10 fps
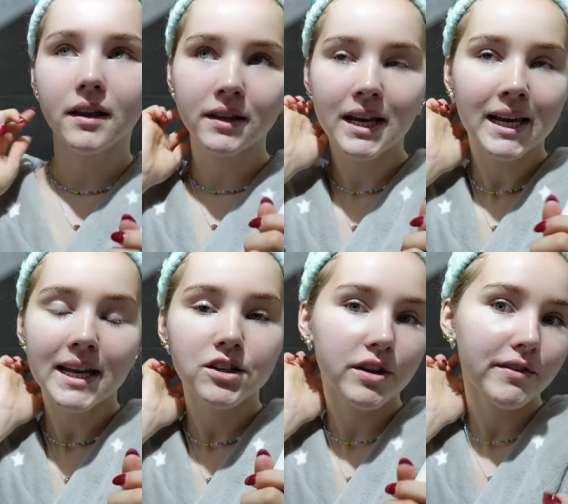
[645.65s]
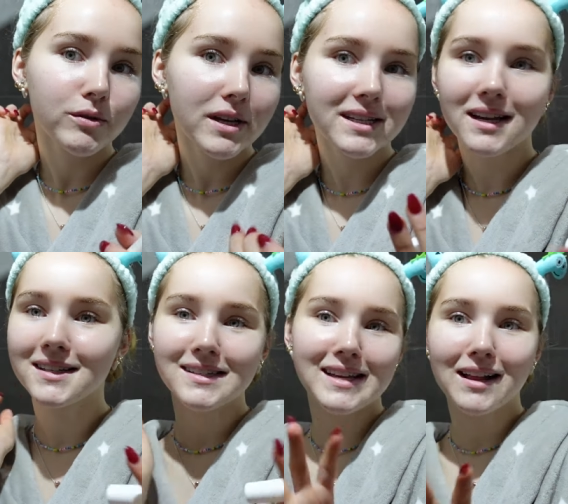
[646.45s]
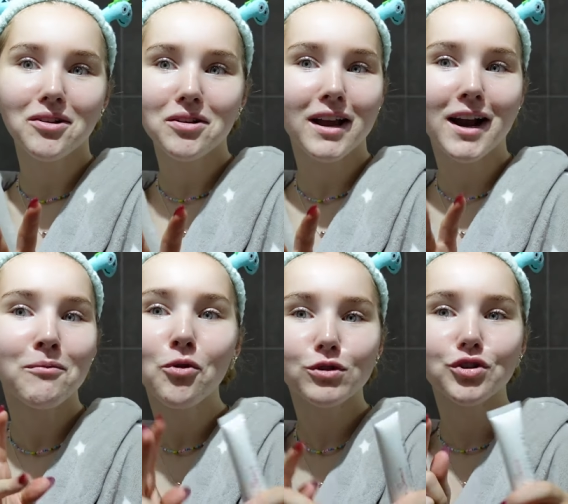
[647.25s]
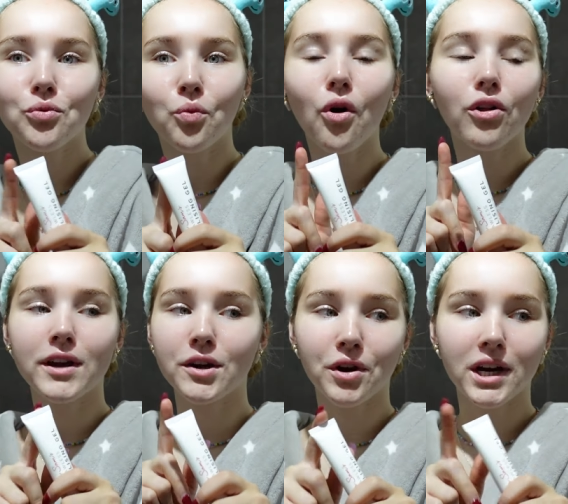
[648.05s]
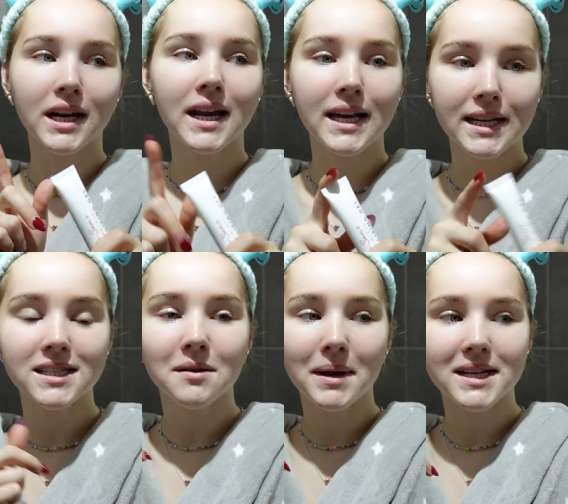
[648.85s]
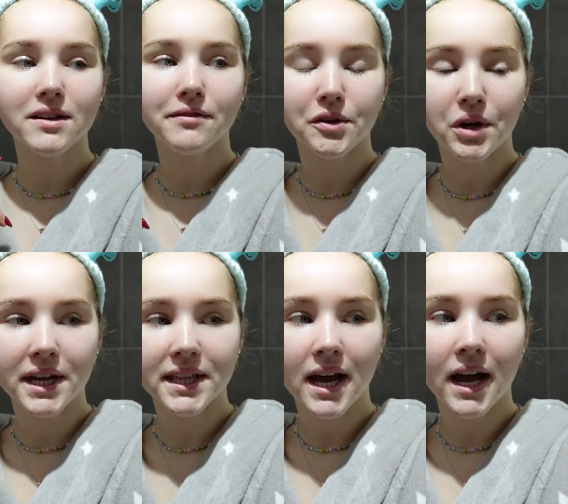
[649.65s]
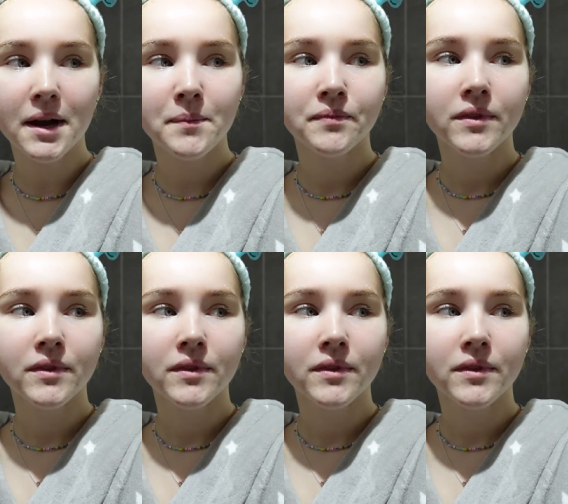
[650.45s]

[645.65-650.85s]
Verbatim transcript: it literally feels like a silk. Like, I'm not sure what the ingredient is that makes it feel like that.